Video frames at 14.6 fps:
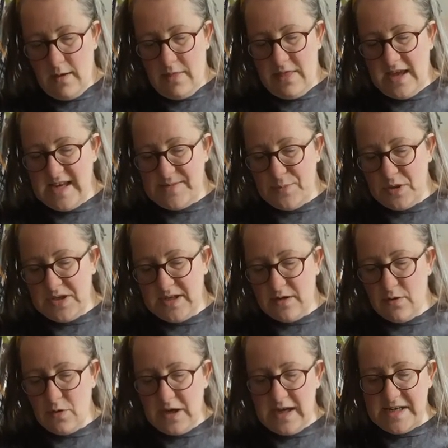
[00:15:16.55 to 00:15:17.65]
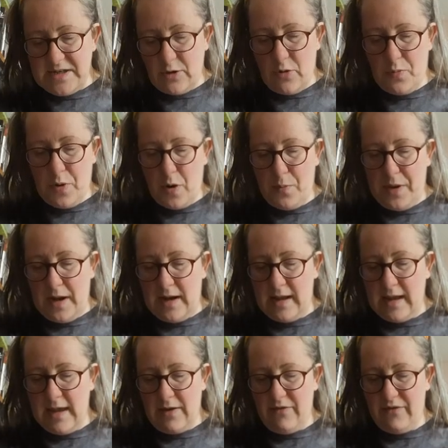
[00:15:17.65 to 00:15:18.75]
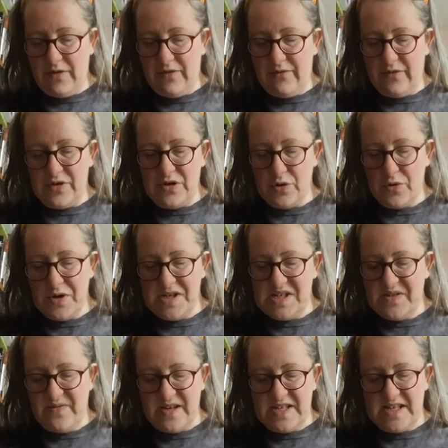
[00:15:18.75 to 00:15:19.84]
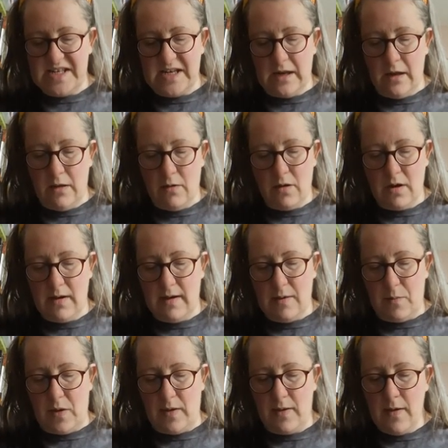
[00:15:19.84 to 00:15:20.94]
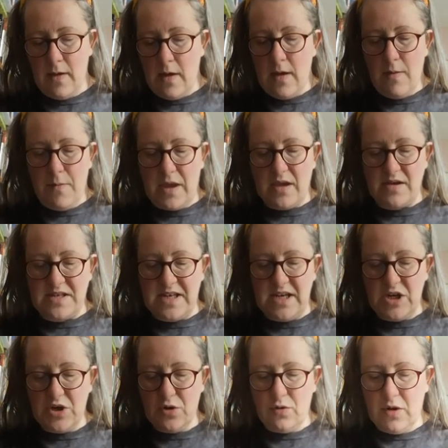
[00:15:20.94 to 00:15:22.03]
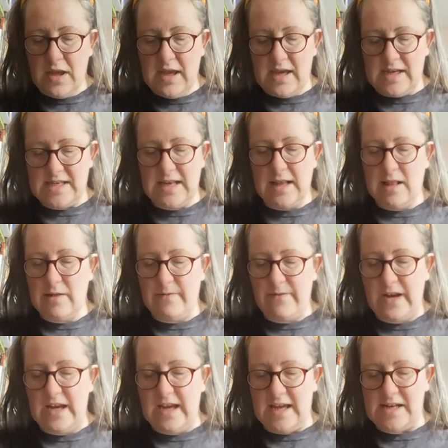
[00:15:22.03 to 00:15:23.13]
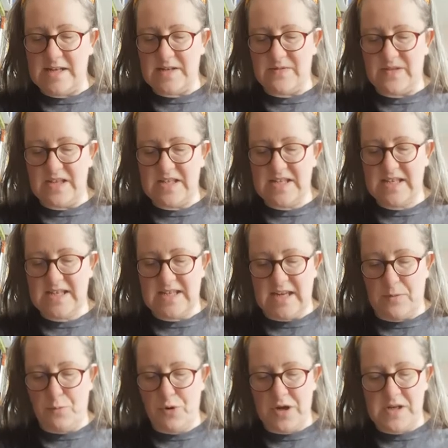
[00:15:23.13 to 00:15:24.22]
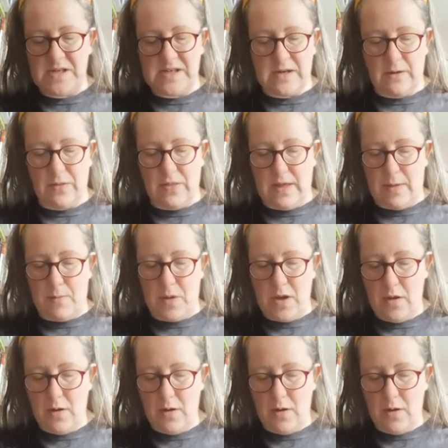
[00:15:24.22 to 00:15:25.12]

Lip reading: These butter cookies are a popular gift for tourists visiting Yokohama because each cookie has little vignettes of the city printed on them.